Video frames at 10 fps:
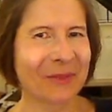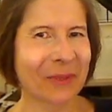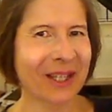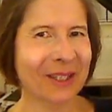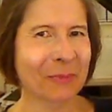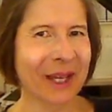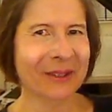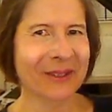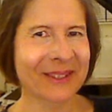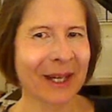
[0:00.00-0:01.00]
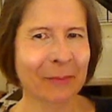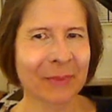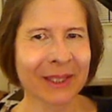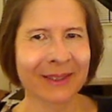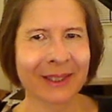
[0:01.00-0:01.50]
Brent Spiner's
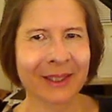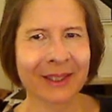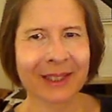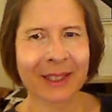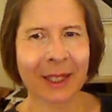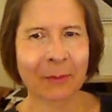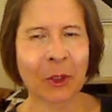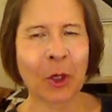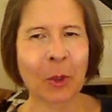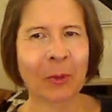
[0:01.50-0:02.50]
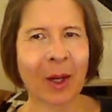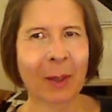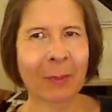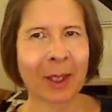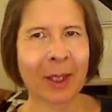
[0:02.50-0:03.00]
typing. Yep, no
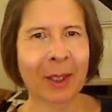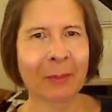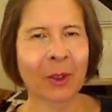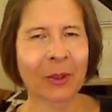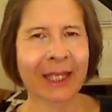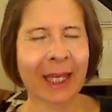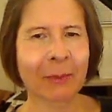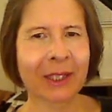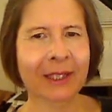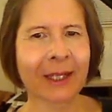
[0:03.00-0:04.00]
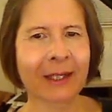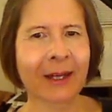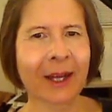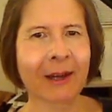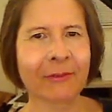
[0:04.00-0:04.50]
problem. Okay, I'm going to cut it
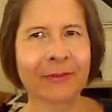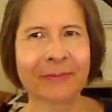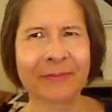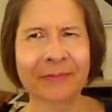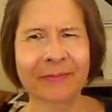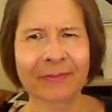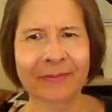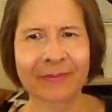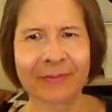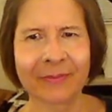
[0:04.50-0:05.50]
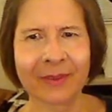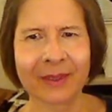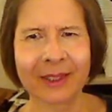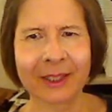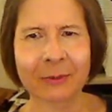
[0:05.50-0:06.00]
off.
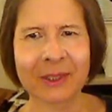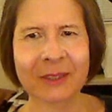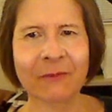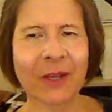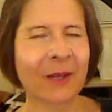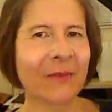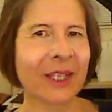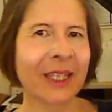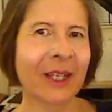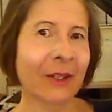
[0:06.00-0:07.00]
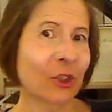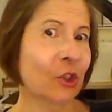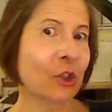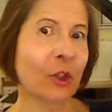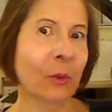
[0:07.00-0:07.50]
This was a fun video. It
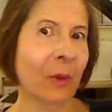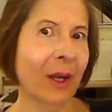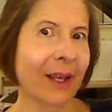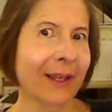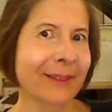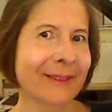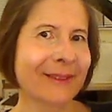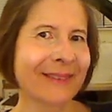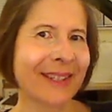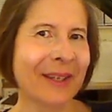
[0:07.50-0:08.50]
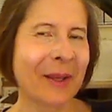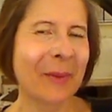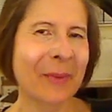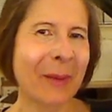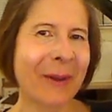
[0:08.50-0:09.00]
sure was.
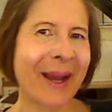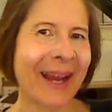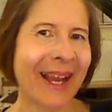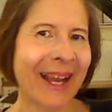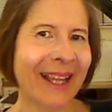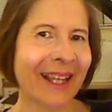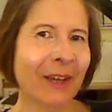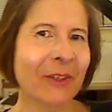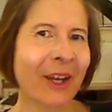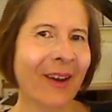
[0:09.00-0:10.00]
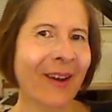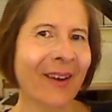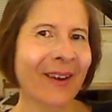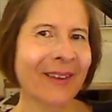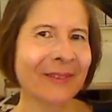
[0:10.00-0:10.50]
Bye-bye. Love
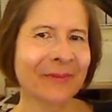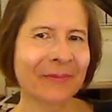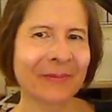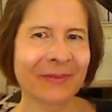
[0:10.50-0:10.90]
y'all.